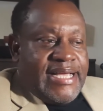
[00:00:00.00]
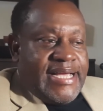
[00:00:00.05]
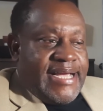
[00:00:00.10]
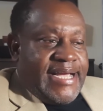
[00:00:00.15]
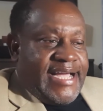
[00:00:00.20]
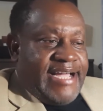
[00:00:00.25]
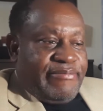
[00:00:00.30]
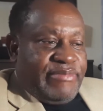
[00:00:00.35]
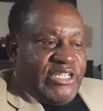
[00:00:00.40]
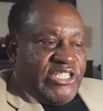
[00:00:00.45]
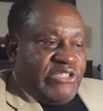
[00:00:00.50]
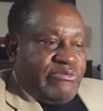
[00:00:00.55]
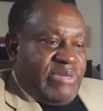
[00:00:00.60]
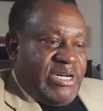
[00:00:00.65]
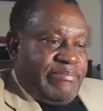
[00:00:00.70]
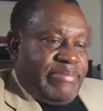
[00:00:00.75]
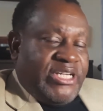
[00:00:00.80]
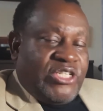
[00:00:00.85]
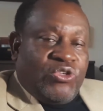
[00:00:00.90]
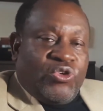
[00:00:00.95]
I'm a
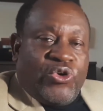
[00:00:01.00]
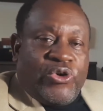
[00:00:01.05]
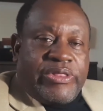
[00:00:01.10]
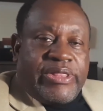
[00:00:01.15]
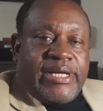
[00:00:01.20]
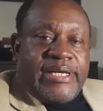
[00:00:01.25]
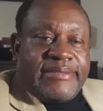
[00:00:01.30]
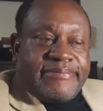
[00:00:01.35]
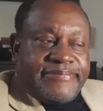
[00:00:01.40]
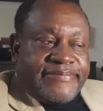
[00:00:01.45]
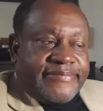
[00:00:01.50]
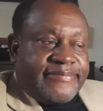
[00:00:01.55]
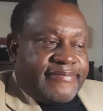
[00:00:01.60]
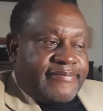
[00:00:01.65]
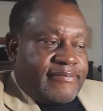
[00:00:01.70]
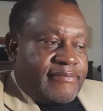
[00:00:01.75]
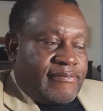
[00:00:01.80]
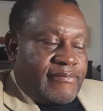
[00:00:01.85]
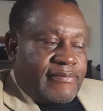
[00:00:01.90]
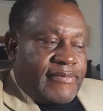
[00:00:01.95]
Zimbabwean author,
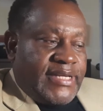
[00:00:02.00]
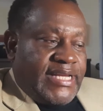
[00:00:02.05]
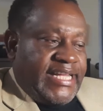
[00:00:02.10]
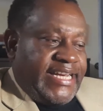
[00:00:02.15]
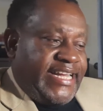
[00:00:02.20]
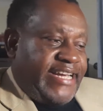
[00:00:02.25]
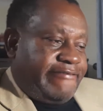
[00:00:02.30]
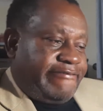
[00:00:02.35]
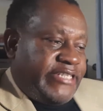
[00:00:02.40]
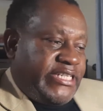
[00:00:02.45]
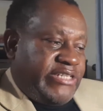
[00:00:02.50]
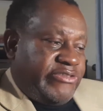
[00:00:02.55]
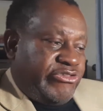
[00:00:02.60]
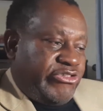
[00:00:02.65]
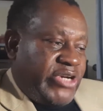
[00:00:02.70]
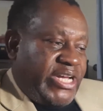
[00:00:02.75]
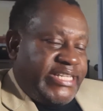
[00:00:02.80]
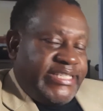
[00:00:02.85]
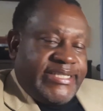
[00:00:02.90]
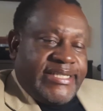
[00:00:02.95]
an African
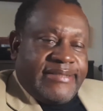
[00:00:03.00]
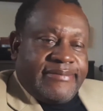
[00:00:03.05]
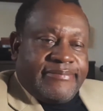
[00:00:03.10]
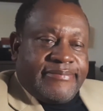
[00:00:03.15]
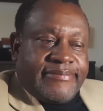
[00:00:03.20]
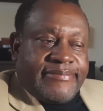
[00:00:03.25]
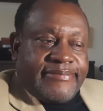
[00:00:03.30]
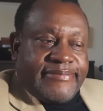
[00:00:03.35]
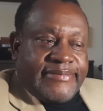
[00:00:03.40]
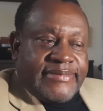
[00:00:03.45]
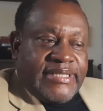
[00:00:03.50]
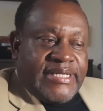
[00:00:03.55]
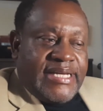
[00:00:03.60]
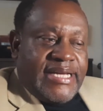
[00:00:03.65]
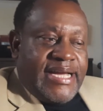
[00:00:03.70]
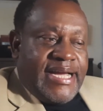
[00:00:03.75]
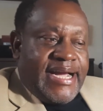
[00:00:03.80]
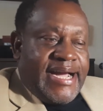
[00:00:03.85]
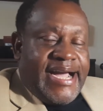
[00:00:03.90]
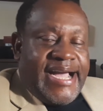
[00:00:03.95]
writer.
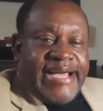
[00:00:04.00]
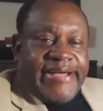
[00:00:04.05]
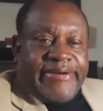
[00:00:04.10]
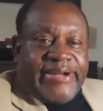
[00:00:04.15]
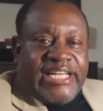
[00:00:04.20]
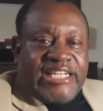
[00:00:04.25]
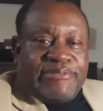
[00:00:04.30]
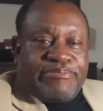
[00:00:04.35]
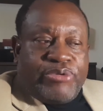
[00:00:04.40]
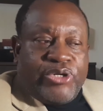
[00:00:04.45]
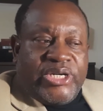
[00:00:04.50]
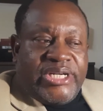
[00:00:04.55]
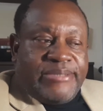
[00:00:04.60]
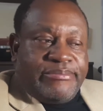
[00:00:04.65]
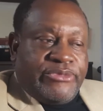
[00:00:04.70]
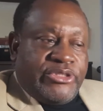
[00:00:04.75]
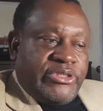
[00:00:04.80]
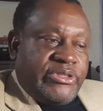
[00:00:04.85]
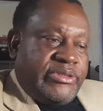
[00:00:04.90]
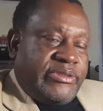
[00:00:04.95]
I write
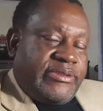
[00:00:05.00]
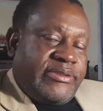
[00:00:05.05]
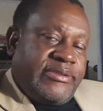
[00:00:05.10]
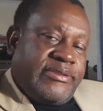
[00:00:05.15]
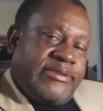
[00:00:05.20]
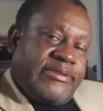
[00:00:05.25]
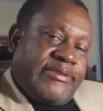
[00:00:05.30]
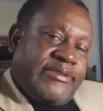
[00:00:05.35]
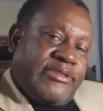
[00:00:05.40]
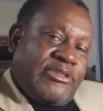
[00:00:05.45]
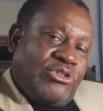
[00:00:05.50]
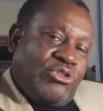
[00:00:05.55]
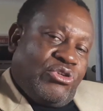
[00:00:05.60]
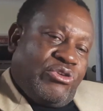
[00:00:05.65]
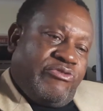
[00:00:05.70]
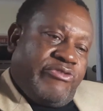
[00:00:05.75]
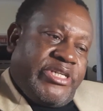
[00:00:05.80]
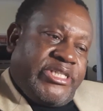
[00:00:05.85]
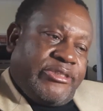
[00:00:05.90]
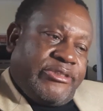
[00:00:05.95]
poems,
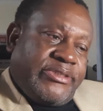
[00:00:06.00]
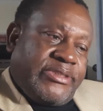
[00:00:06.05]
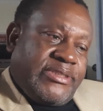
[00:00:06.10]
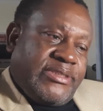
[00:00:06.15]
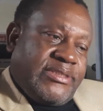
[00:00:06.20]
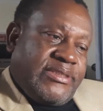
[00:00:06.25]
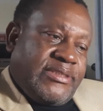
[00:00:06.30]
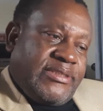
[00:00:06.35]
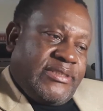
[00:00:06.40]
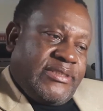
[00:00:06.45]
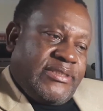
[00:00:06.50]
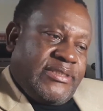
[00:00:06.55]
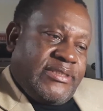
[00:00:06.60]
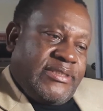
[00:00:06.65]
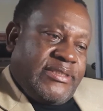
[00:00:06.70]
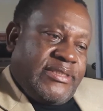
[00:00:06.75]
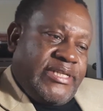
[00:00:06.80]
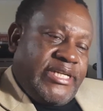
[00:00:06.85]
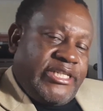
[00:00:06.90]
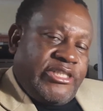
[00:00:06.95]
novels,
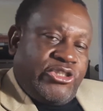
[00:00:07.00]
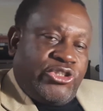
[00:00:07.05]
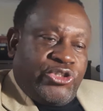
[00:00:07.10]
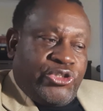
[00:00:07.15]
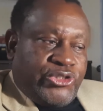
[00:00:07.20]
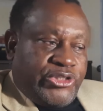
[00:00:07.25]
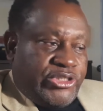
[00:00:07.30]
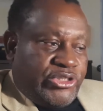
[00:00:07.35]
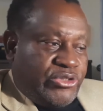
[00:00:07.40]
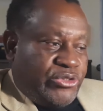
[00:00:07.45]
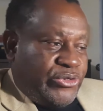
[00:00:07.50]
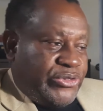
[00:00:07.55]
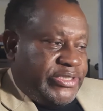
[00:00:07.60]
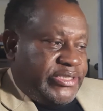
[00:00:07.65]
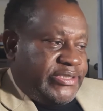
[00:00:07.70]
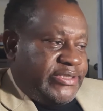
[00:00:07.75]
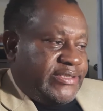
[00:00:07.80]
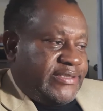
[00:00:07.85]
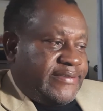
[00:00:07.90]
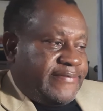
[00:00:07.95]
and short
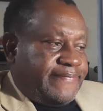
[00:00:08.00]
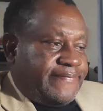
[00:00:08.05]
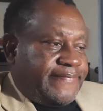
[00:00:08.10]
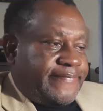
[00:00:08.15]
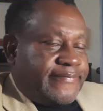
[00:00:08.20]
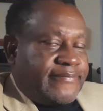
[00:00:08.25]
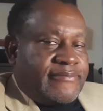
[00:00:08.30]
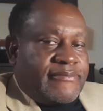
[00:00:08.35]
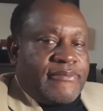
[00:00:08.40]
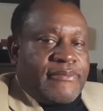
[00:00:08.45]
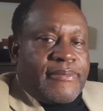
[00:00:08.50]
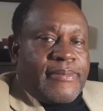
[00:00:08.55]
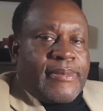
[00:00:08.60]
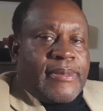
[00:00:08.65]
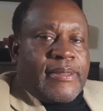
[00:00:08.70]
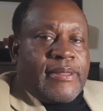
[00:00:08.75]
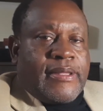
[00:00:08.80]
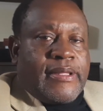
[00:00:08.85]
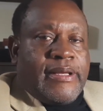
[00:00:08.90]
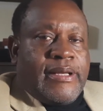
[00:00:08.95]
stories.
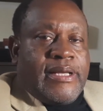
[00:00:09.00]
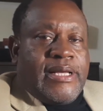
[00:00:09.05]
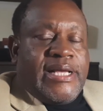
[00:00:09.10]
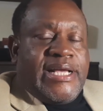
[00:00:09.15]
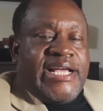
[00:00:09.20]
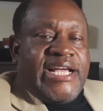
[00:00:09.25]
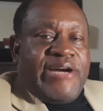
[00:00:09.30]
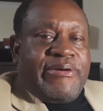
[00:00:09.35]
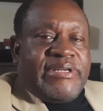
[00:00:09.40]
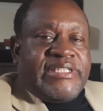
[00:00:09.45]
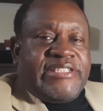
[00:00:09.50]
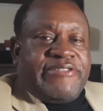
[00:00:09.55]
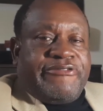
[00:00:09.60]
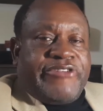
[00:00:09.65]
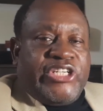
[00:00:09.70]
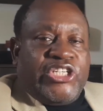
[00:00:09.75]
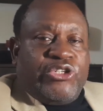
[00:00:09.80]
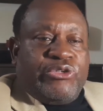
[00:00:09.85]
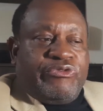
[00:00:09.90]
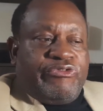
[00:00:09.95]
I was a
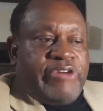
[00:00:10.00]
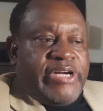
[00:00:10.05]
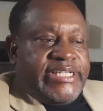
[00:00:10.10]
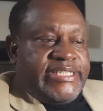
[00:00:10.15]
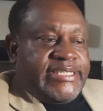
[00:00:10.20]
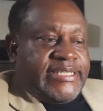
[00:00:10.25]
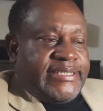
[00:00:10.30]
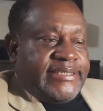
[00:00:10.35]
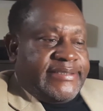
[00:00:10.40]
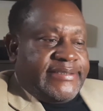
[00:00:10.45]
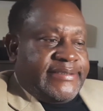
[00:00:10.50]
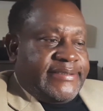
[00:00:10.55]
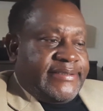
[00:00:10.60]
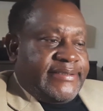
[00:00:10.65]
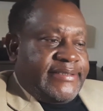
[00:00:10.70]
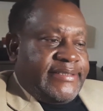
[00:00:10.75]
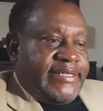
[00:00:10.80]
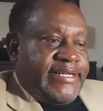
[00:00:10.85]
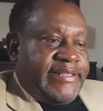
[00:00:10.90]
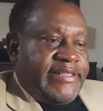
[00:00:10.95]
freedom fighter
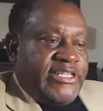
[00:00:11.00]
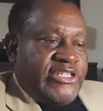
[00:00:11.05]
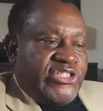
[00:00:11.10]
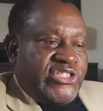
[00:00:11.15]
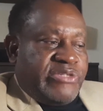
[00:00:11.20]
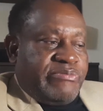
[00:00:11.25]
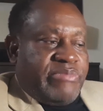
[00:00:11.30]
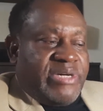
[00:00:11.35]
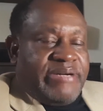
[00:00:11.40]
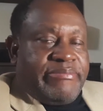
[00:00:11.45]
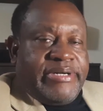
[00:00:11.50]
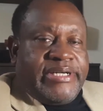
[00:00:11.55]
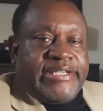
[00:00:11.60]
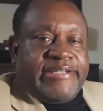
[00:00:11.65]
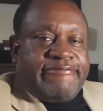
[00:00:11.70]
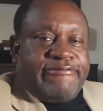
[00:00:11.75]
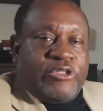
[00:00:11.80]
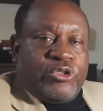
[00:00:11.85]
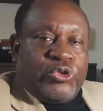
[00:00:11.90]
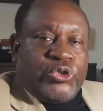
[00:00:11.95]
in the Zimbabwe
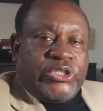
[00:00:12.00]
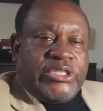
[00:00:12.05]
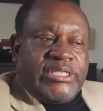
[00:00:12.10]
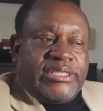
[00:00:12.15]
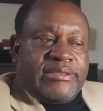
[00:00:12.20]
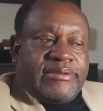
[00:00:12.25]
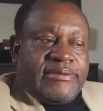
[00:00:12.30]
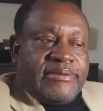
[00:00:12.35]
Revolution.